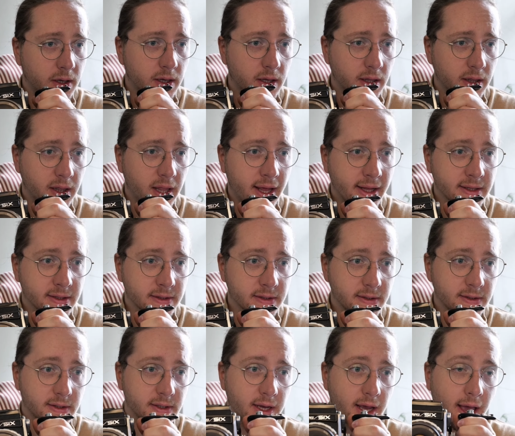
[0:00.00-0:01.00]

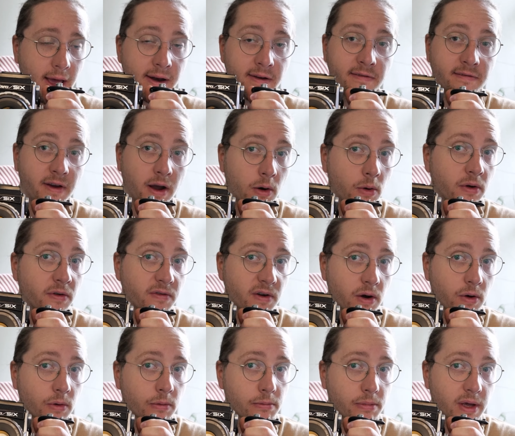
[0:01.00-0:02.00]
lens had a very,
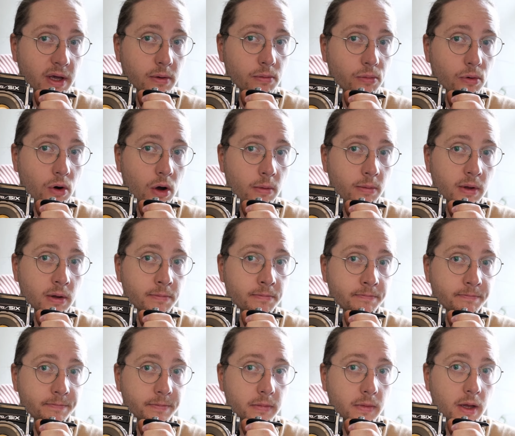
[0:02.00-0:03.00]
very big problem.
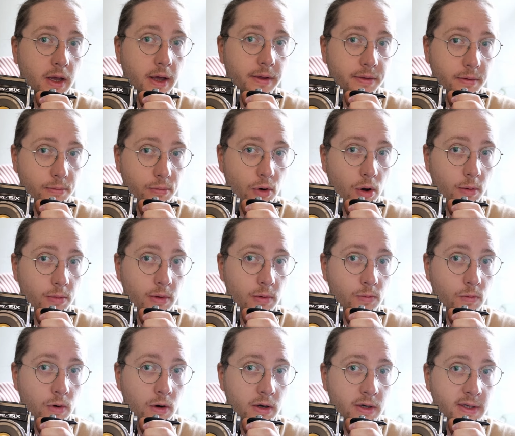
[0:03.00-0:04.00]
And the problem
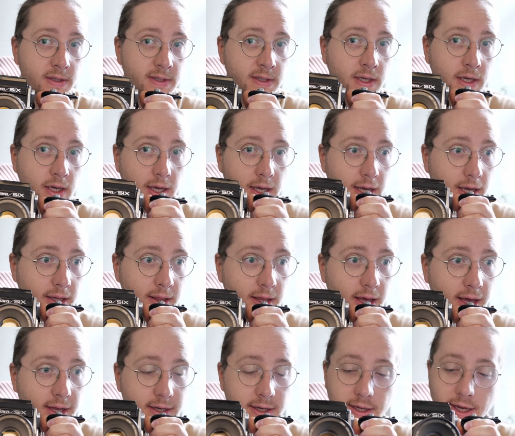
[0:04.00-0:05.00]
was
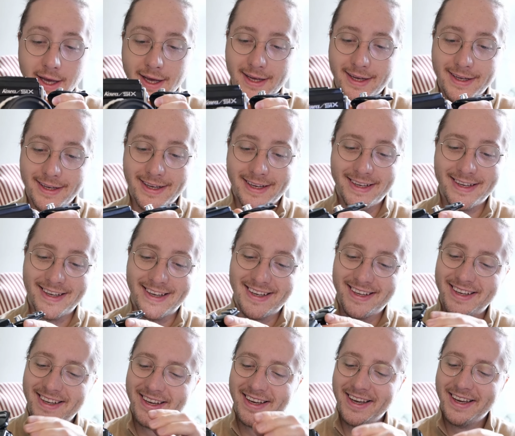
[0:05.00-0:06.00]
that
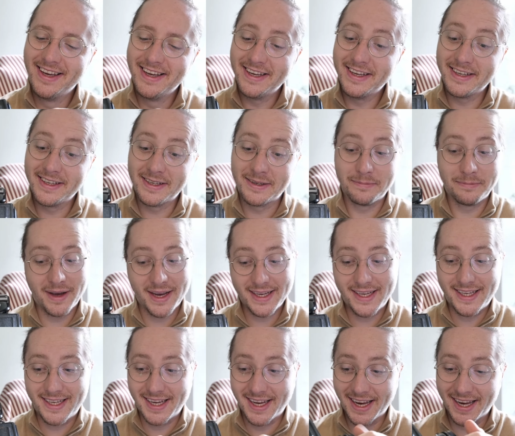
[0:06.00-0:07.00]

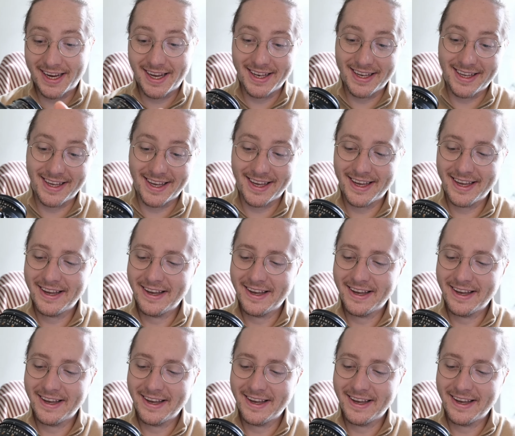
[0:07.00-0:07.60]
basically